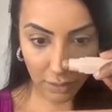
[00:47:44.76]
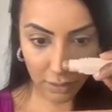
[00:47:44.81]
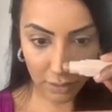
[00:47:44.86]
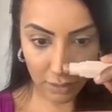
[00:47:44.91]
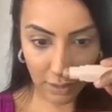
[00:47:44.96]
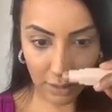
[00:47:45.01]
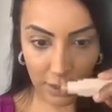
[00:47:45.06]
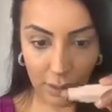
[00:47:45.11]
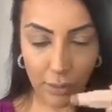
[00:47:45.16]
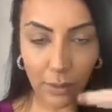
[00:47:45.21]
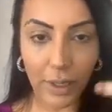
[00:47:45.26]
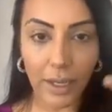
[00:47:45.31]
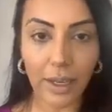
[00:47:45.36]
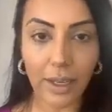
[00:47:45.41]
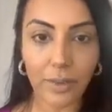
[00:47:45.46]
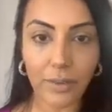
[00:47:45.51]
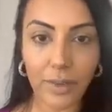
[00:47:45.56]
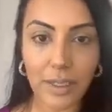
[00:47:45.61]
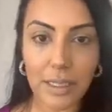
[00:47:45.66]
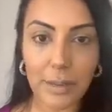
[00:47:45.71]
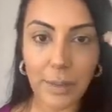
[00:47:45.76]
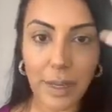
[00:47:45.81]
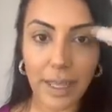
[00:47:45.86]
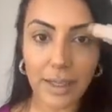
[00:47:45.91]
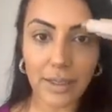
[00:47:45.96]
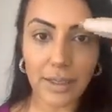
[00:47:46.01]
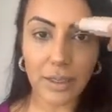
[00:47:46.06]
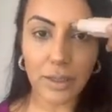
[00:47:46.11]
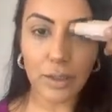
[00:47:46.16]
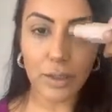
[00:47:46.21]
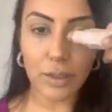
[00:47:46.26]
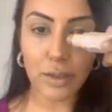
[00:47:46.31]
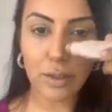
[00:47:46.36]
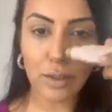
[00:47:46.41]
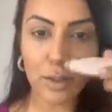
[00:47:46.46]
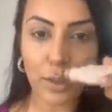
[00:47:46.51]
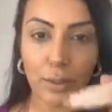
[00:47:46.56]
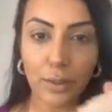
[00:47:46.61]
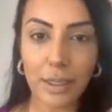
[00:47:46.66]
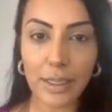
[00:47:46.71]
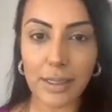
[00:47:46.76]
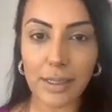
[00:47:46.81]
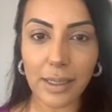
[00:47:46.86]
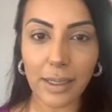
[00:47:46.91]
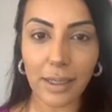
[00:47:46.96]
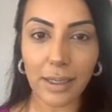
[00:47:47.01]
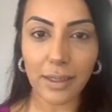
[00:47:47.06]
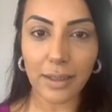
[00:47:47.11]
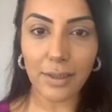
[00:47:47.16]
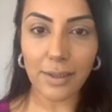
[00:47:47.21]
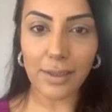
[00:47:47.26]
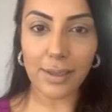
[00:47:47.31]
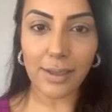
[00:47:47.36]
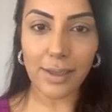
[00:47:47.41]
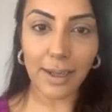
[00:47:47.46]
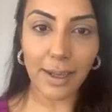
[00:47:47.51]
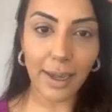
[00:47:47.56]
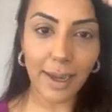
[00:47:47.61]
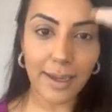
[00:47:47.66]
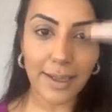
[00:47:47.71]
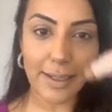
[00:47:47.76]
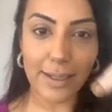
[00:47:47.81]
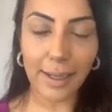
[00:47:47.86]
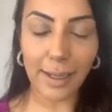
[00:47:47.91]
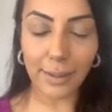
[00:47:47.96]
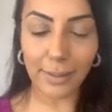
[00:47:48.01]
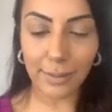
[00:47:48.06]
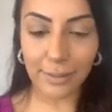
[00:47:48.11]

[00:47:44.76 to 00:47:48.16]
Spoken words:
That's why I love these pens, they're just so easy. Just slide it down.